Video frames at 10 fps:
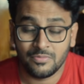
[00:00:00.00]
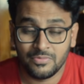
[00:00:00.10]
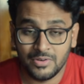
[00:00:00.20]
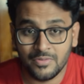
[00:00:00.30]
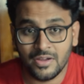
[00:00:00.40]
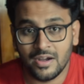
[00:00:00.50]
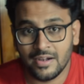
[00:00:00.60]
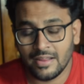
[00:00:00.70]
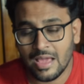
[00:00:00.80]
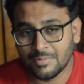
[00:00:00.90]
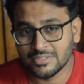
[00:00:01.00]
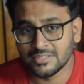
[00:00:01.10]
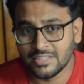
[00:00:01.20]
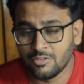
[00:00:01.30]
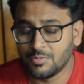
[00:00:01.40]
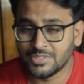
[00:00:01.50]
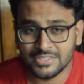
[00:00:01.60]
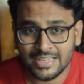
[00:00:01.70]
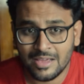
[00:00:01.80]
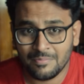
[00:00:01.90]
Flipkart, Amazon, they will
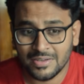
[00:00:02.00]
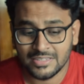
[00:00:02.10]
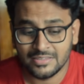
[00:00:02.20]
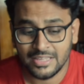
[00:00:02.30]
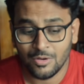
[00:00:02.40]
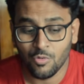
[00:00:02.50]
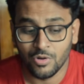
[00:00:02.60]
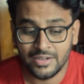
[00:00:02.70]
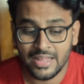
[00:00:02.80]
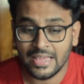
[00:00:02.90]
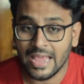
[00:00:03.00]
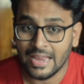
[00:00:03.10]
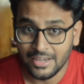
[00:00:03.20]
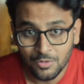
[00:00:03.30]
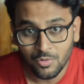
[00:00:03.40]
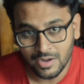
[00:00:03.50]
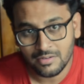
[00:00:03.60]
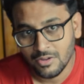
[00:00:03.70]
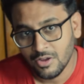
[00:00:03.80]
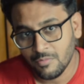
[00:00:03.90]
visit the campus and they won't take
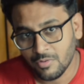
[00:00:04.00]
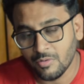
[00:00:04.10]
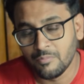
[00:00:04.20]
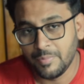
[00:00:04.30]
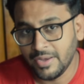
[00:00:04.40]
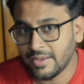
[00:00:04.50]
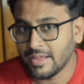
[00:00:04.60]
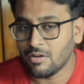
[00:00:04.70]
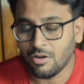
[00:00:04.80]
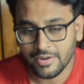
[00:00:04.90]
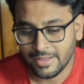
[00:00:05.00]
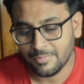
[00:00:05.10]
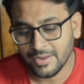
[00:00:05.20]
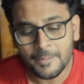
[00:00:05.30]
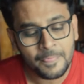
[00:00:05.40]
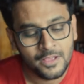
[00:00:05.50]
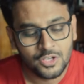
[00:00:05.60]
anyone from BTech or MTech.